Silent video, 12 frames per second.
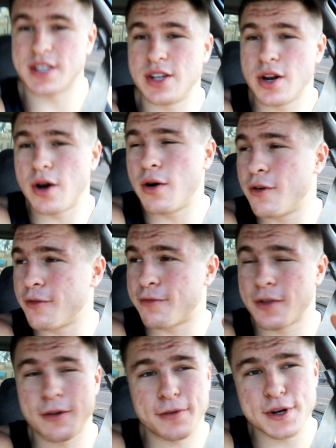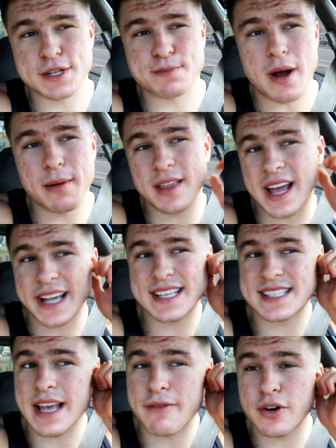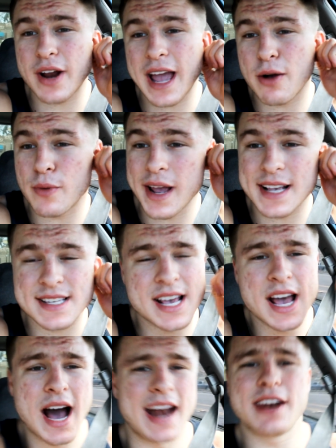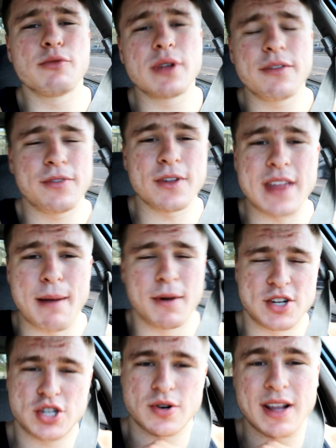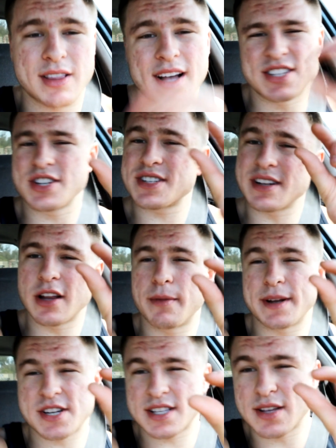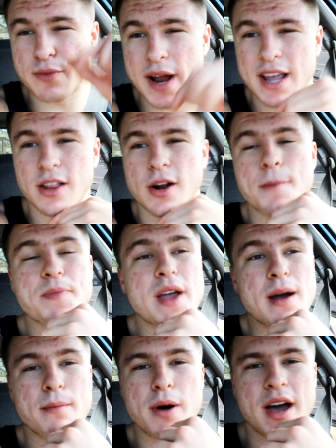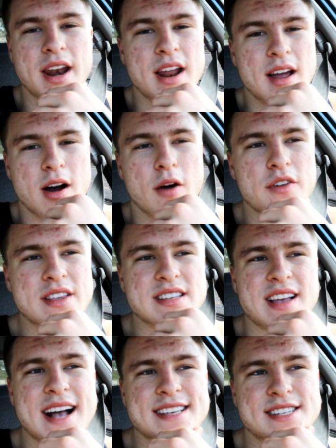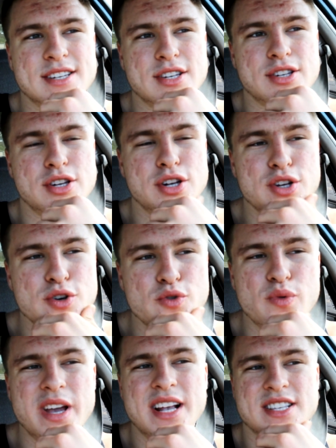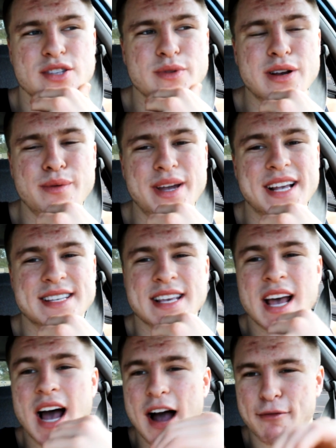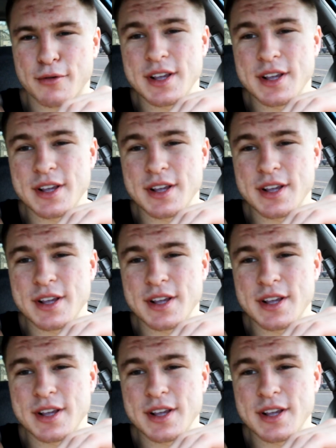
You know, for the first probably like seven or eight weeks, I didn't really feel that much strength loss, just a little bit, just the regular, but over these last two weeks, three weeks, I've